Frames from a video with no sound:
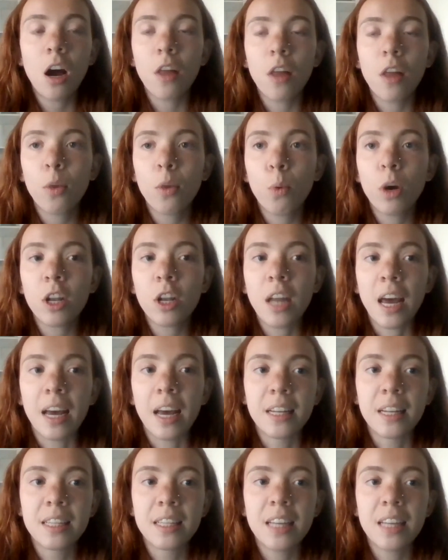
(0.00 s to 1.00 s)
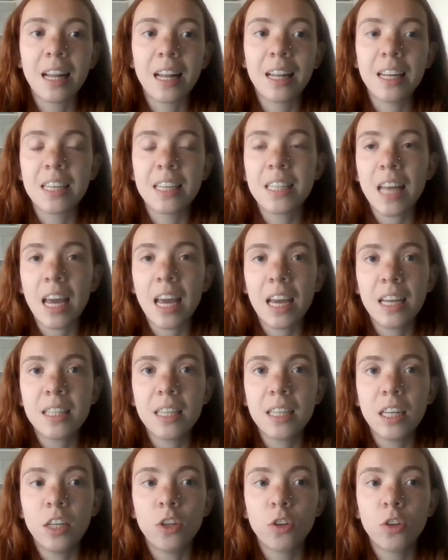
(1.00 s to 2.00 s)
On the one hand, at least
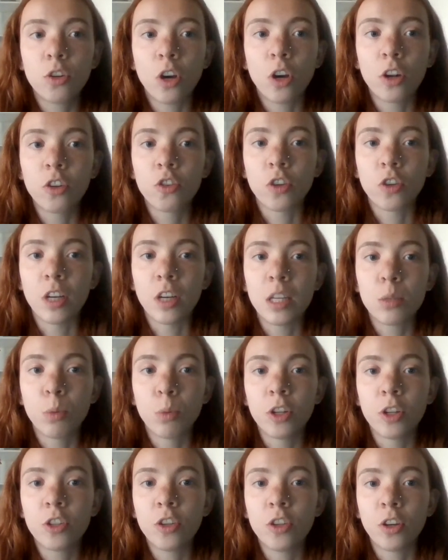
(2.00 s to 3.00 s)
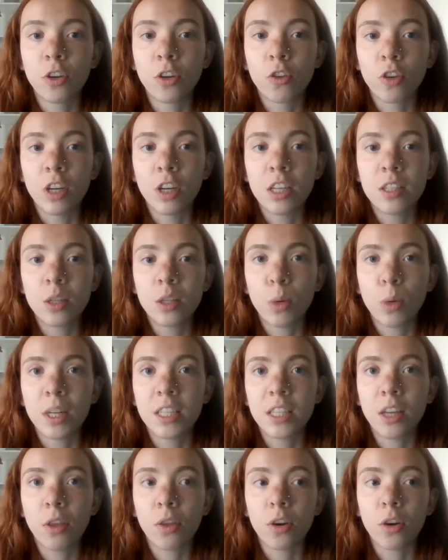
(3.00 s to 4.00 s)
eight EU countries wanted to increase the
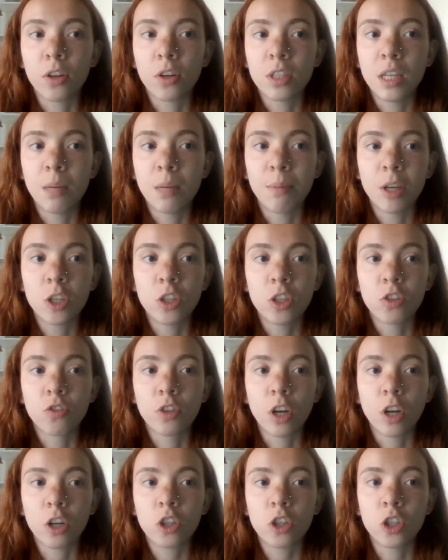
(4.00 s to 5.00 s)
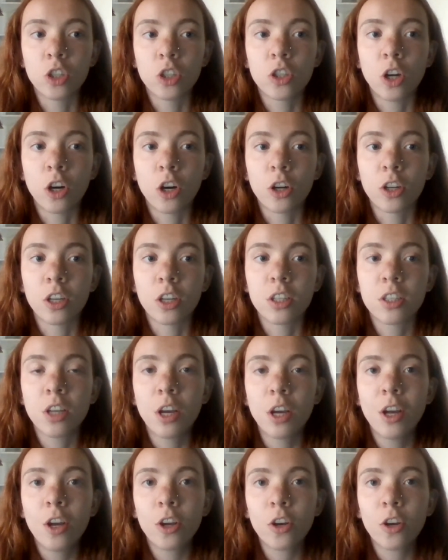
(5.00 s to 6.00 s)
2030 emissions reduction target,
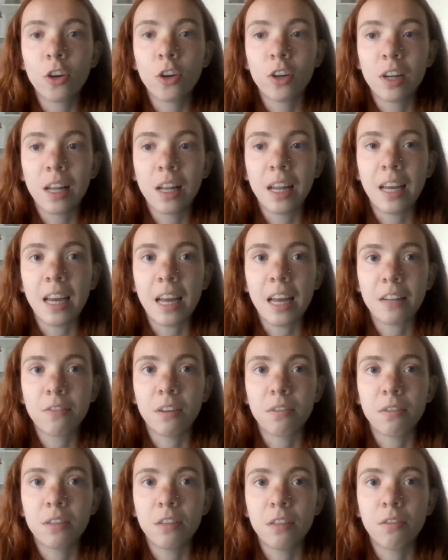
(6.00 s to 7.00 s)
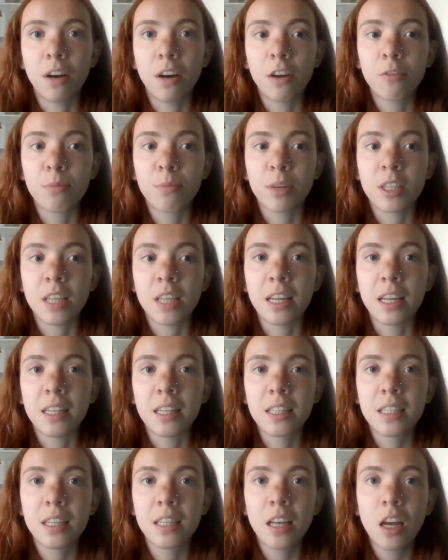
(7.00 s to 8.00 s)
currently at
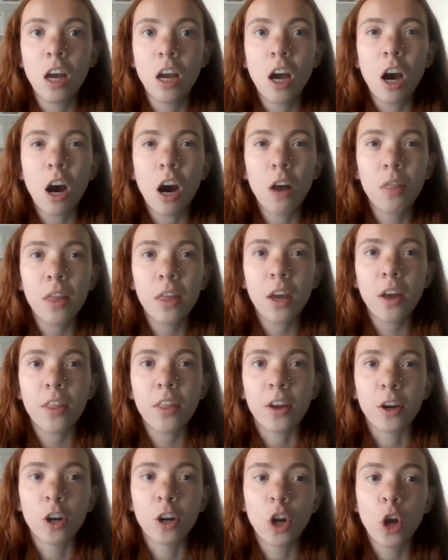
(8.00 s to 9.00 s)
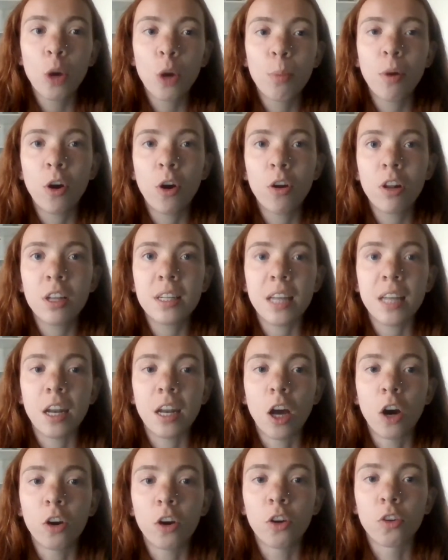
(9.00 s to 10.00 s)
55%. On the other, Poland and
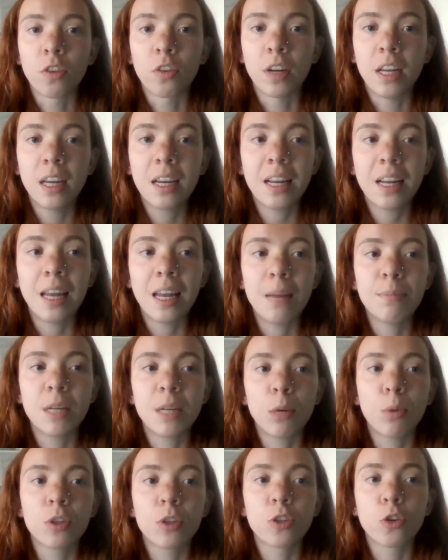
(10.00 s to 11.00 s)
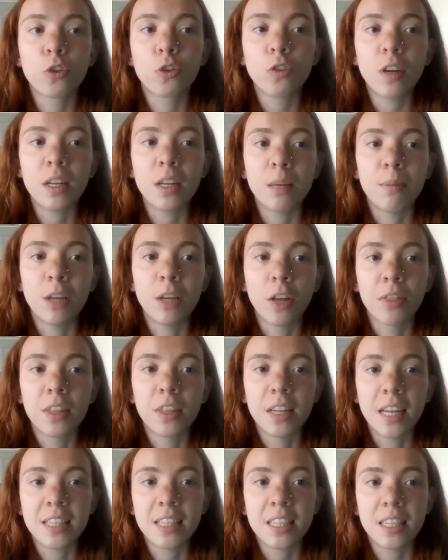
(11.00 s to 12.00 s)
Hungary claimed it was already beyond
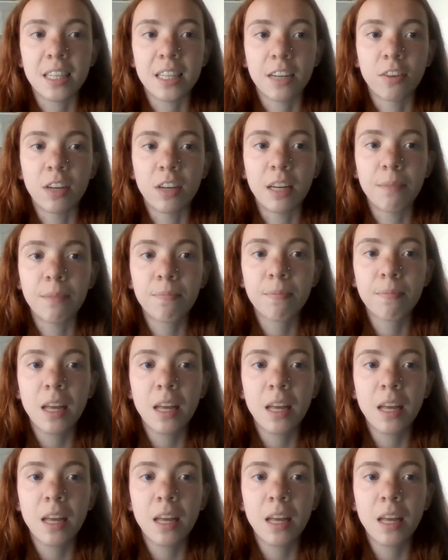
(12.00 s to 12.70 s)
the necessary.